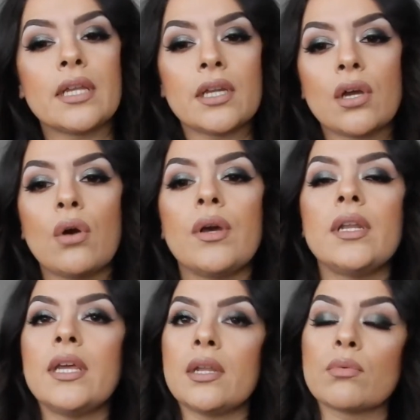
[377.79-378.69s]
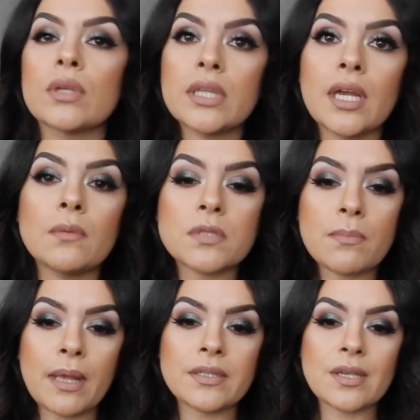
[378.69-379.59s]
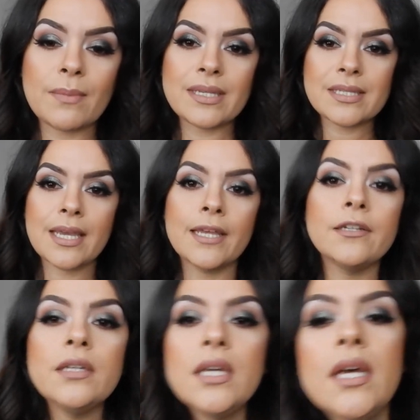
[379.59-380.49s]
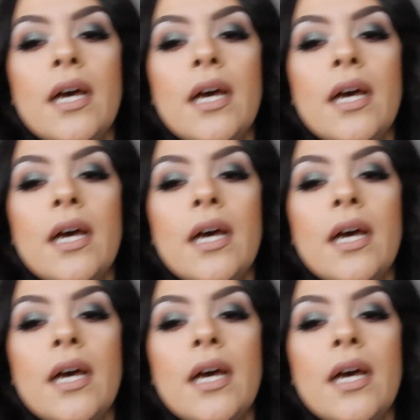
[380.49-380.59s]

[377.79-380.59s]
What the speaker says: get it going, and it really helps to balance out my skin.